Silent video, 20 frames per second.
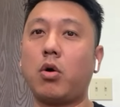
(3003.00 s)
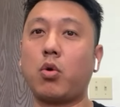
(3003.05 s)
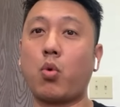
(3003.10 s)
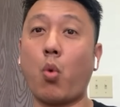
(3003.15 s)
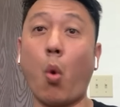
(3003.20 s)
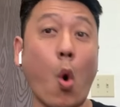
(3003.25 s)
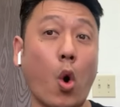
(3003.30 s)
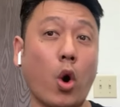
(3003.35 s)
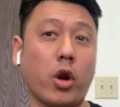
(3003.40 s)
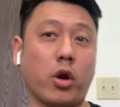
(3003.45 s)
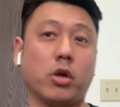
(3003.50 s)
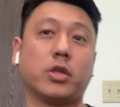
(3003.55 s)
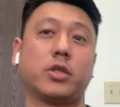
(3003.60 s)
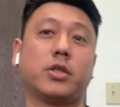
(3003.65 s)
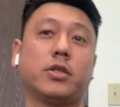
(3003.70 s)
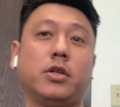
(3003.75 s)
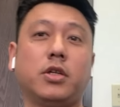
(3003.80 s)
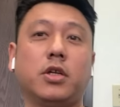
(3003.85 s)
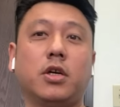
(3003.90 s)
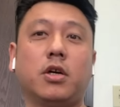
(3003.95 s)
quarters,
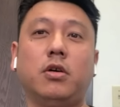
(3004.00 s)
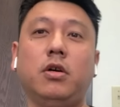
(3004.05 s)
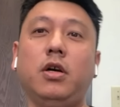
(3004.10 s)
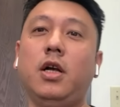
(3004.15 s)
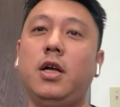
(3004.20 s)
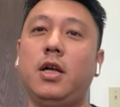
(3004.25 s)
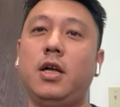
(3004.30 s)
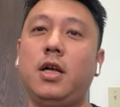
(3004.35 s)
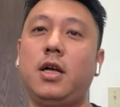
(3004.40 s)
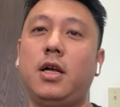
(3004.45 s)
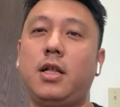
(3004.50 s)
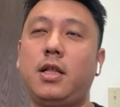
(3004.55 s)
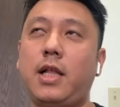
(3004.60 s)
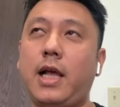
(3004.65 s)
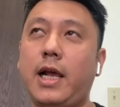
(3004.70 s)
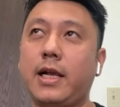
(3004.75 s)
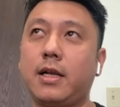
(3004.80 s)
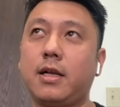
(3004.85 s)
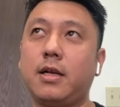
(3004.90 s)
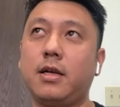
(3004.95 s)
you know?
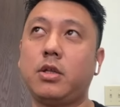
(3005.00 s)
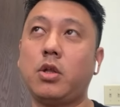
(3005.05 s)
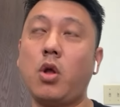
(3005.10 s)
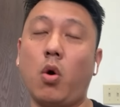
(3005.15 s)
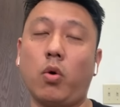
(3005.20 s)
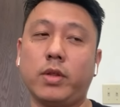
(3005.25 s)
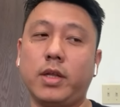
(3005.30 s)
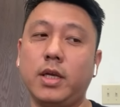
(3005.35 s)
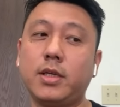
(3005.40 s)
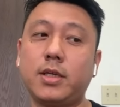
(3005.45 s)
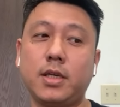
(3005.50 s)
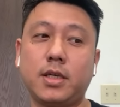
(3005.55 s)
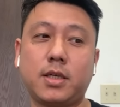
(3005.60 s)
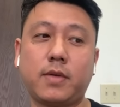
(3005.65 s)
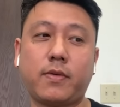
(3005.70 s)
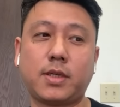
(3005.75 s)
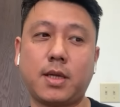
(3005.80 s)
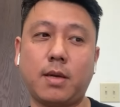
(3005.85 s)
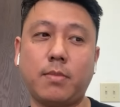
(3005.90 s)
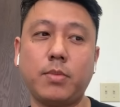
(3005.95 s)
Like, no, this is
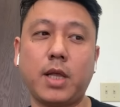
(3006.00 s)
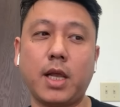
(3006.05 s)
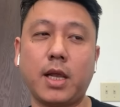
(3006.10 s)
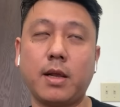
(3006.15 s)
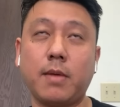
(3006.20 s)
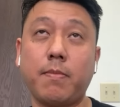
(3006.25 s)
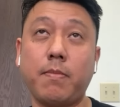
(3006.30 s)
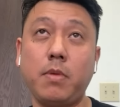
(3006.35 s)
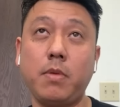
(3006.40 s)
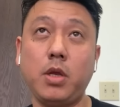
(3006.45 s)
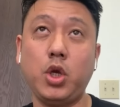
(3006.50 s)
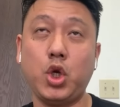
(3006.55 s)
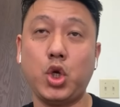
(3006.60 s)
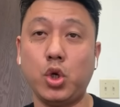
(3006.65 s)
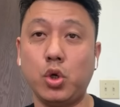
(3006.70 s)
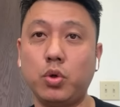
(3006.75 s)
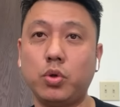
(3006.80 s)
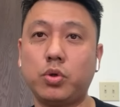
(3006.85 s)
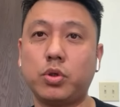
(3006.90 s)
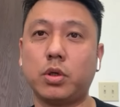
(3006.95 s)
something
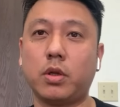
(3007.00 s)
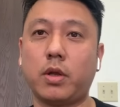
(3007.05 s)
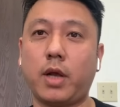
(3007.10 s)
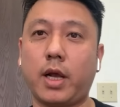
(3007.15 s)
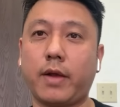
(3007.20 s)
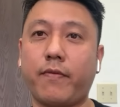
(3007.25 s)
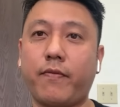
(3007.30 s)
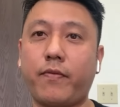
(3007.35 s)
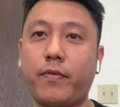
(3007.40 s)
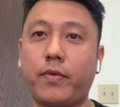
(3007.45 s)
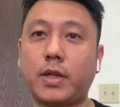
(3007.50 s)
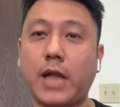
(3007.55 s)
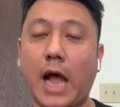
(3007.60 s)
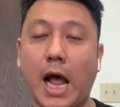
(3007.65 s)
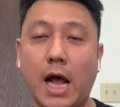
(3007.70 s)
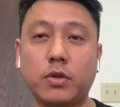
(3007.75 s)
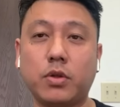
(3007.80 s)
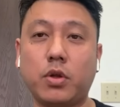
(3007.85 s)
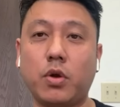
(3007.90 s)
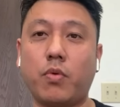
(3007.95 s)
huge, like
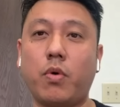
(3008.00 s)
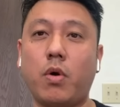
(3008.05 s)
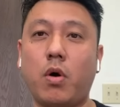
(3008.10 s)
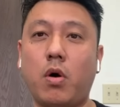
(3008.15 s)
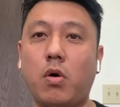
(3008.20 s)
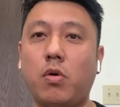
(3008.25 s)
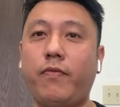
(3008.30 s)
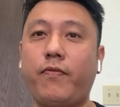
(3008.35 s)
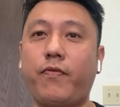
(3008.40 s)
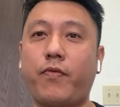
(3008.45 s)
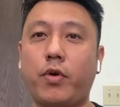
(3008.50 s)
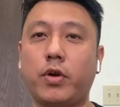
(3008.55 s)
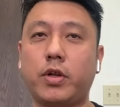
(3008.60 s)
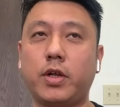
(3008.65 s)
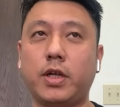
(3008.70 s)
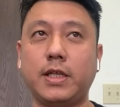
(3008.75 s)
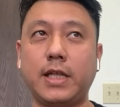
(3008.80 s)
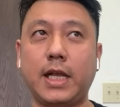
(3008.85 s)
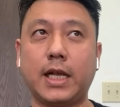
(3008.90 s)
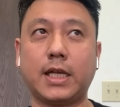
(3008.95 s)
down the road for the
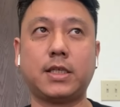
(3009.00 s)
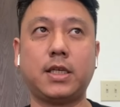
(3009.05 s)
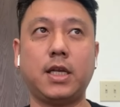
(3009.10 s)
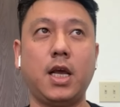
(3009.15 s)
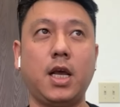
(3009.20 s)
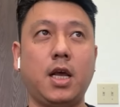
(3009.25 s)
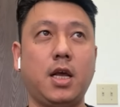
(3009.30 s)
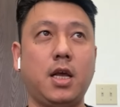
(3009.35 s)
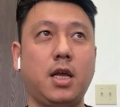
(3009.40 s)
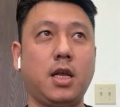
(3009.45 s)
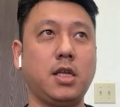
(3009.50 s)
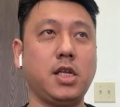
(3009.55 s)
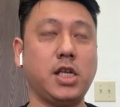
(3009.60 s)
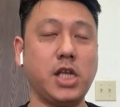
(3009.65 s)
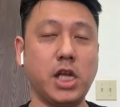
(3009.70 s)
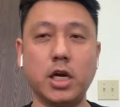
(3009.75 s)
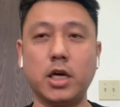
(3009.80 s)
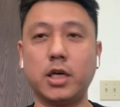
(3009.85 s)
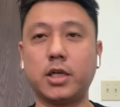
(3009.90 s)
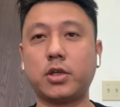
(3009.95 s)
next
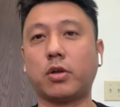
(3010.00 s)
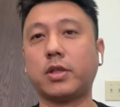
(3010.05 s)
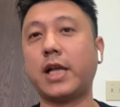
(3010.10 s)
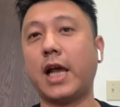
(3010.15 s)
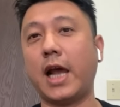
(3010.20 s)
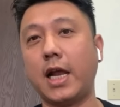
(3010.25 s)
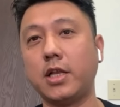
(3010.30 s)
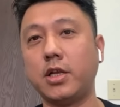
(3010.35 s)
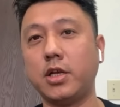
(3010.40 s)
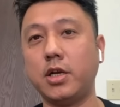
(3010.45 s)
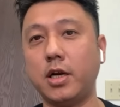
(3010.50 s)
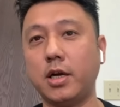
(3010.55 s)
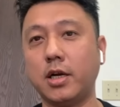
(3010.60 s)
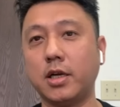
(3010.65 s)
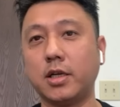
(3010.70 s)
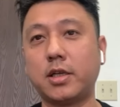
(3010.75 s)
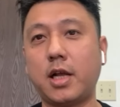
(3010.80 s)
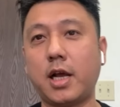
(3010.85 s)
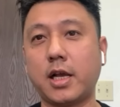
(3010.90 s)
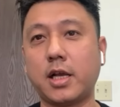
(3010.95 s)
years or 10
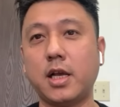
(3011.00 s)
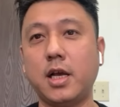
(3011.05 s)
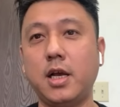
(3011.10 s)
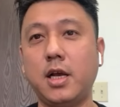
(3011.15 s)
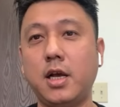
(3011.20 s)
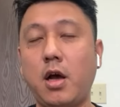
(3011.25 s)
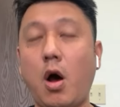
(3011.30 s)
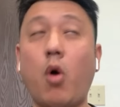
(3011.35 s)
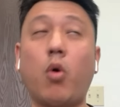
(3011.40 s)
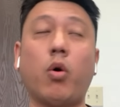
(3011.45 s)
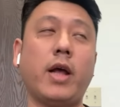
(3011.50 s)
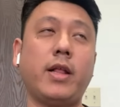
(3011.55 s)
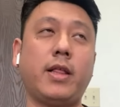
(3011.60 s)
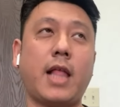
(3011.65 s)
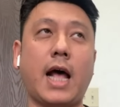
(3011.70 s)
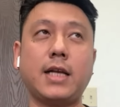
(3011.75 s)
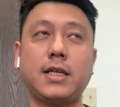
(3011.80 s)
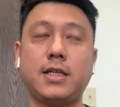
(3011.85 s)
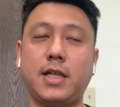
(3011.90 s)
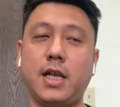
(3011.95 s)
years. Like, oh, and
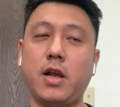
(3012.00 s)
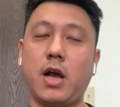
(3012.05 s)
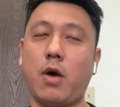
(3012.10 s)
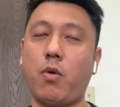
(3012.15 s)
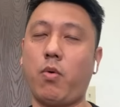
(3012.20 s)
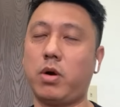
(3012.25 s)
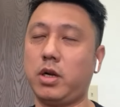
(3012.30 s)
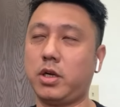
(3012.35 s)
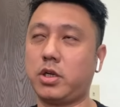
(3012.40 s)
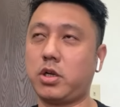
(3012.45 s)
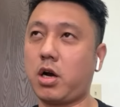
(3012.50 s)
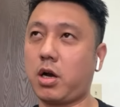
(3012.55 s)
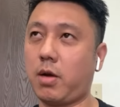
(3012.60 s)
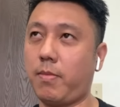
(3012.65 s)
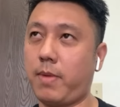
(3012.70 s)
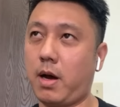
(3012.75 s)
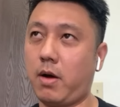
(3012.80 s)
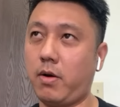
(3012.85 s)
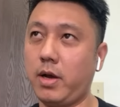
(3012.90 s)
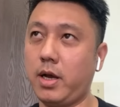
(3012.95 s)
last thing I want to talk
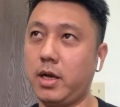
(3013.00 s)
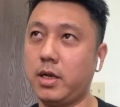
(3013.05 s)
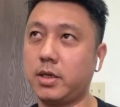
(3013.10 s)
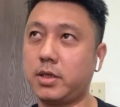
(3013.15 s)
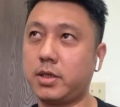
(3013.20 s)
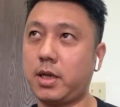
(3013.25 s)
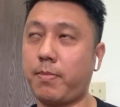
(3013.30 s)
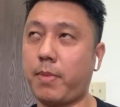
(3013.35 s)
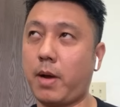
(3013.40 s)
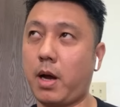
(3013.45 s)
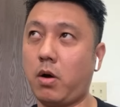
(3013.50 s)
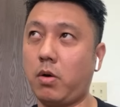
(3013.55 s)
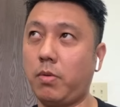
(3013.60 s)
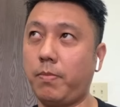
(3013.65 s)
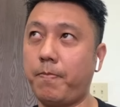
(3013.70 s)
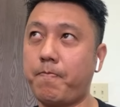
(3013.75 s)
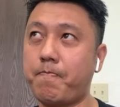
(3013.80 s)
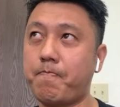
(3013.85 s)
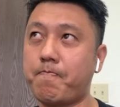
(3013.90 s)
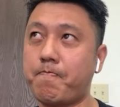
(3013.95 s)
about is about
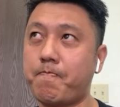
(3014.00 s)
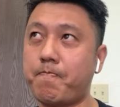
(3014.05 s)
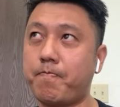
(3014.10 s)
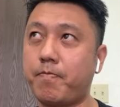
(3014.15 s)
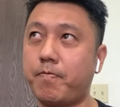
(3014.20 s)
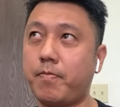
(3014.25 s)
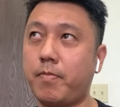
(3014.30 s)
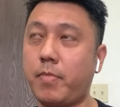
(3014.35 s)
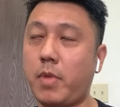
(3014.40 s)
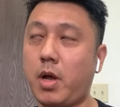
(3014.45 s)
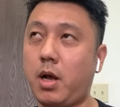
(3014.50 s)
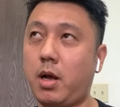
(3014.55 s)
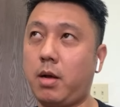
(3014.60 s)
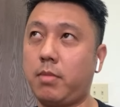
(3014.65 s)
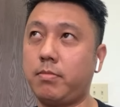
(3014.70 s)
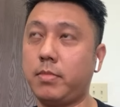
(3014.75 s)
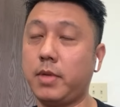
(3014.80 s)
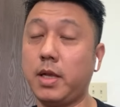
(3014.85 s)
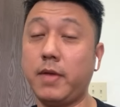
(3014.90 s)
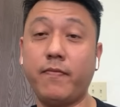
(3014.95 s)

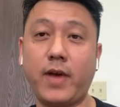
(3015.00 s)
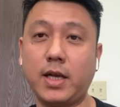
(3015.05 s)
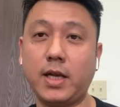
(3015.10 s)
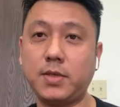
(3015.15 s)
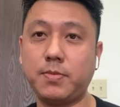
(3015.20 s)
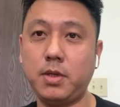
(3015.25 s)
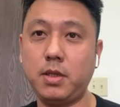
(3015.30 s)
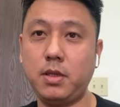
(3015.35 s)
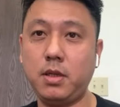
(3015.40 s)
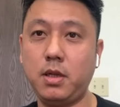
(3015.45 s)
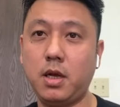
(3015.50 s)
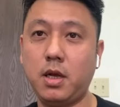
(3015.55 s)
investment.